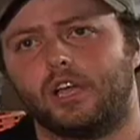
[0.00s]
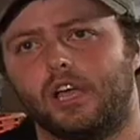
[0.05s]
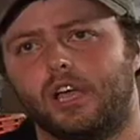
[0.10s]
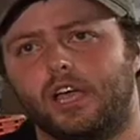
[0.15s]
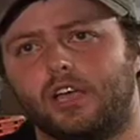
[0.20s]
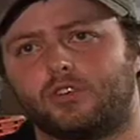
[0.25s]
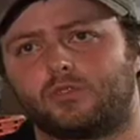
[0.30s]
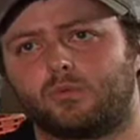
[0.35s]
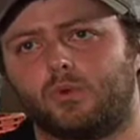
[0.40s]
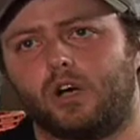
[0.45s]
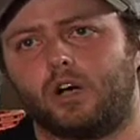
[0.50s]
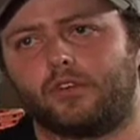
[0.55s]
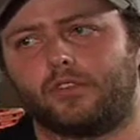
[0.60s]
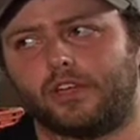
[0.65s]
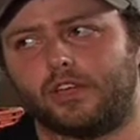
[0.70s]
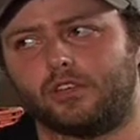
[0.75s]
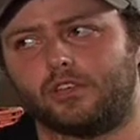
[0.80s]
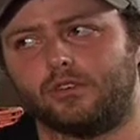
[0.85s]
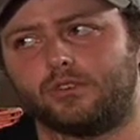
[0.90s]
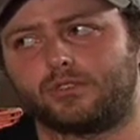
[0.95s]
as well
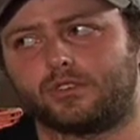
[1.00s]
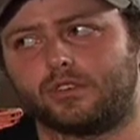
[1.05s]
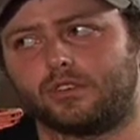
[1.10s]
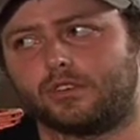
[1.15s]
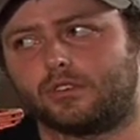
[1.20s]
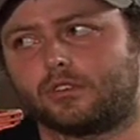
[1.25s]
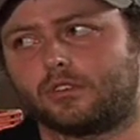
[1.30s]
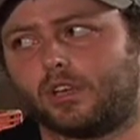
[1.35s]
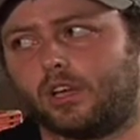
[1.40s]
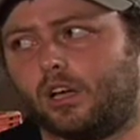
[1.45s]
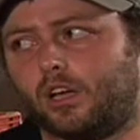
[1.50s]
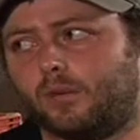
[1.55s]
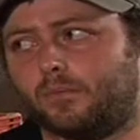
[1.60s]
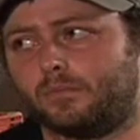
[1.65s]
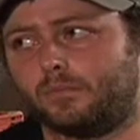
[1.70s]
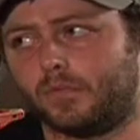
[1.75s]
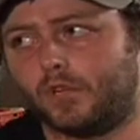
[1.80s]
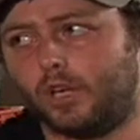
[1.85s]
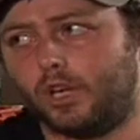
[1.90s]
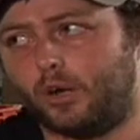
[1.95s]
that uses
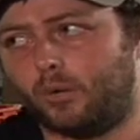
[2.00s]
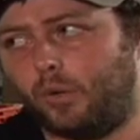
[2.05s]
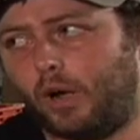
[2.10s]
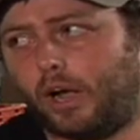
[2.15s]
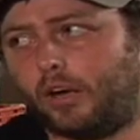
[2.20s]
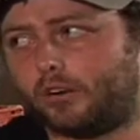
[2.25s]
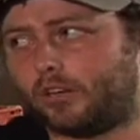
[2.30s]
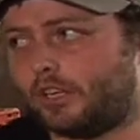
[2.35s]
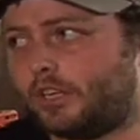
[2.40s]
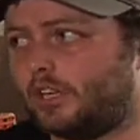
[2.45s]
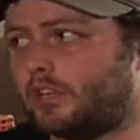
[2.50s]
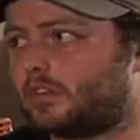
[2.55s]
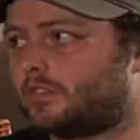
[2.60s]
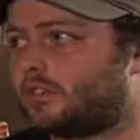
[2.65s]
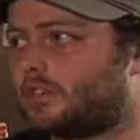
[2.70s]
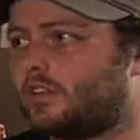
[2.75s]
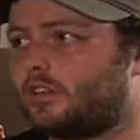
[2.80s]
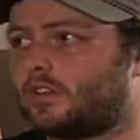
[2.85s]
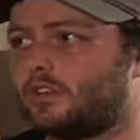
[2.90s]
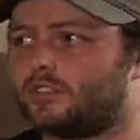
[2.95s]
wild
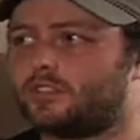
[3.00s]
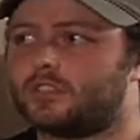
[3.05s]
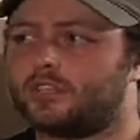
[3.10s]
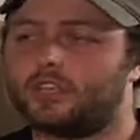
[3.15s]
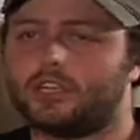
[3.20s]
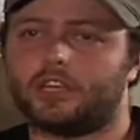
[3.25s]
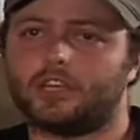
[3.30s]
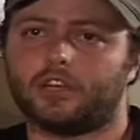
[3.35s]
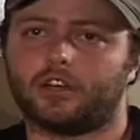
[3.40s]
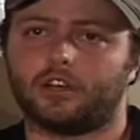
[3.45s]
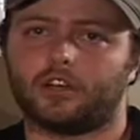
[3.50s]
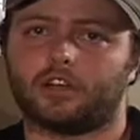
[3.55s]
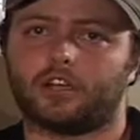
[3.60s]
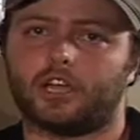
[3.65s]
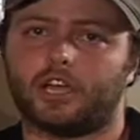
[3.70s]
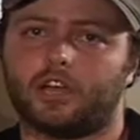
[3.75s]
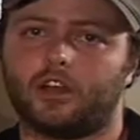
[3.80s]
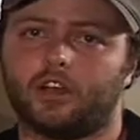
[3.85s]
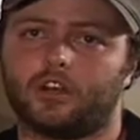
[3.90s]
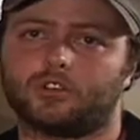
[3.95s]
yeast that you can see here
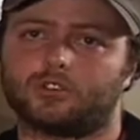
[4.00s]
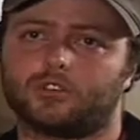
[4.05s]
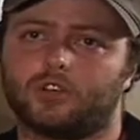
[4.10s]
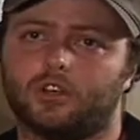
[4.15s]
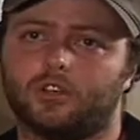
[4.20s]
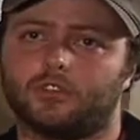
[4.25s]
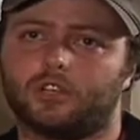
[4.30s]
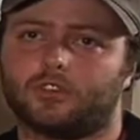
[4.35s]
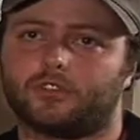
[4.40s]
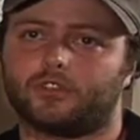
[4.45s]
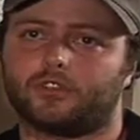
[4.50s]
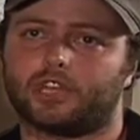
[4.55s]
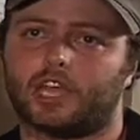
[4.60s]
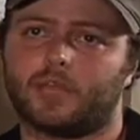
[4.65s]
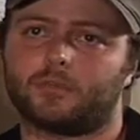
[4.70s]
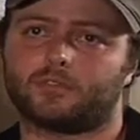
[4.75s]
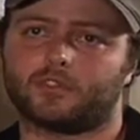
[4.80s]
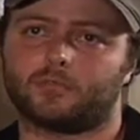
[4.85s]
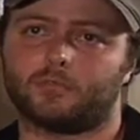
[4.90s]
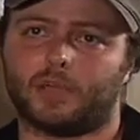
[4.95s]
and also different
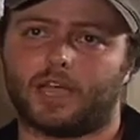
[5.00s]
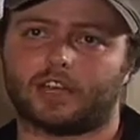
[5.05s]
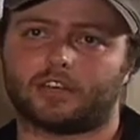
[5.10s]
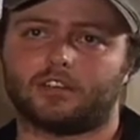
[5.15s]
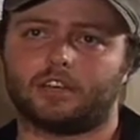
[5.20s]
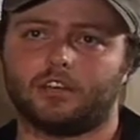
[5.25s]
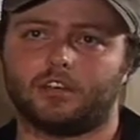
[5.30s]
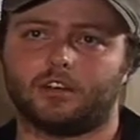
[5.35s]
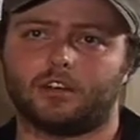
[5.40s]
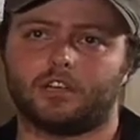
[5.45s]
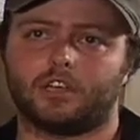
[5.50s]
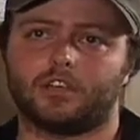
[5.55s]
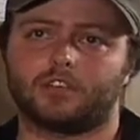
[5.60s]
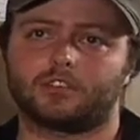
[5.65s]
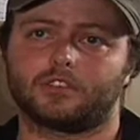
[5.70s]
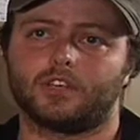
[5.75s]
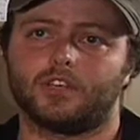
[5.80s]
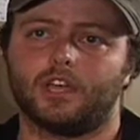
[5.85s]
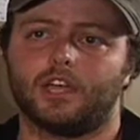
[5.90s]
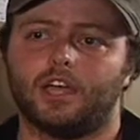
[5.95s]
types of bacteria.
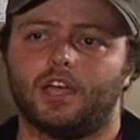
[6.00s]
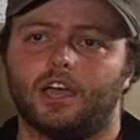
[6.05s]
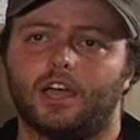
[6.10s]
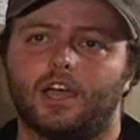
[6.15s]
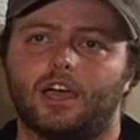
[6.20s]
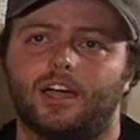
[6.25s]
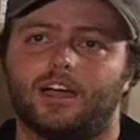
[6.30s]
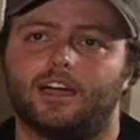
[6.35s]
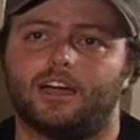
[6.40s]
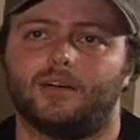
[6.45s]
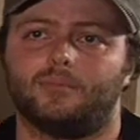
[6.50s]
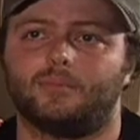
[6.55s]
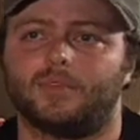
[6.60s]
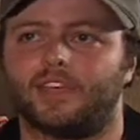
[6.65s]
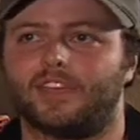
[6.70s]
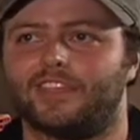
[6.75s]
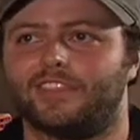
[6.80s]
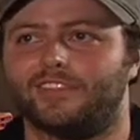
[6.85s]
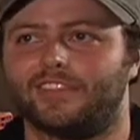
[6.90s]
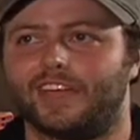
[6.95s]

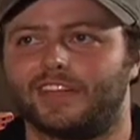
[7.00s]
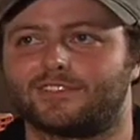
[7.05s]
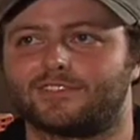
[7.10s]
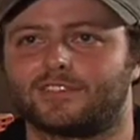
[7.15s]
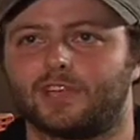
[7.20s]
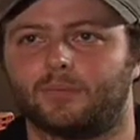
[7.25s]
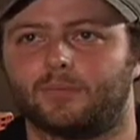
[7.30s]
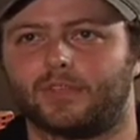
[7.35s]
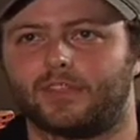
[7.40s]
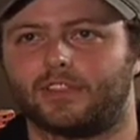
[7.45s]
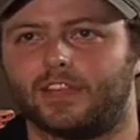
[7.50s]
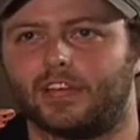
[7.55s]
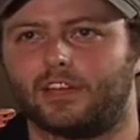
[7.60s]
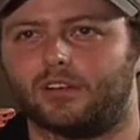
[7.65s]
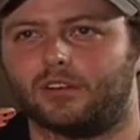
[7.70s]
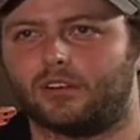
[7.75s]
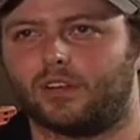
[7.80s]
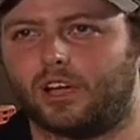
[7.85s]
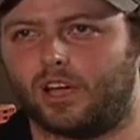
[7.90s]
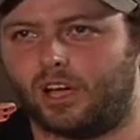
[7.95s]
And that's something that
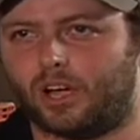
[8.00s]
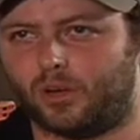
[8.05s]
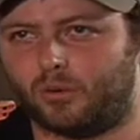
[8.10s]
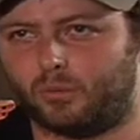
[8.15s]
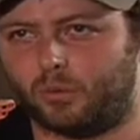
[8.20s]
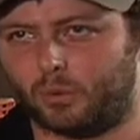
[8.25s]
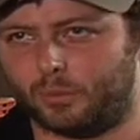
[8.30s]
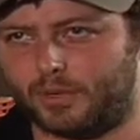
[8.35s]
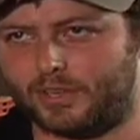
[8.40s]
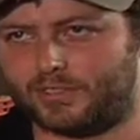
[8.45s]
we'll be